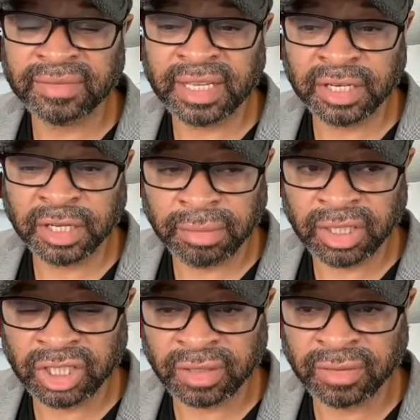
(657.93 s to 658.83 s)

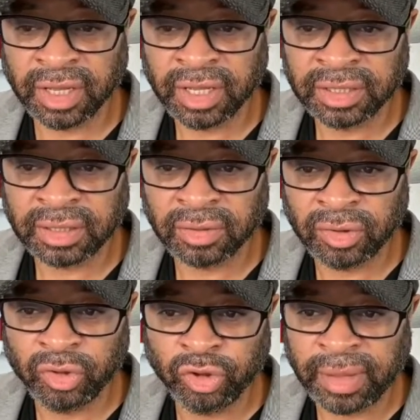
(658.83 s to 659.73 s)
inhibition. So
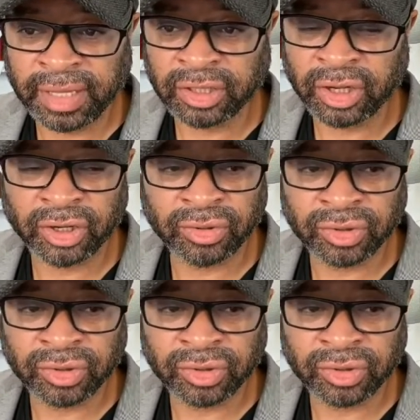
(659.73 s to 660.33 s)
glutamate turns the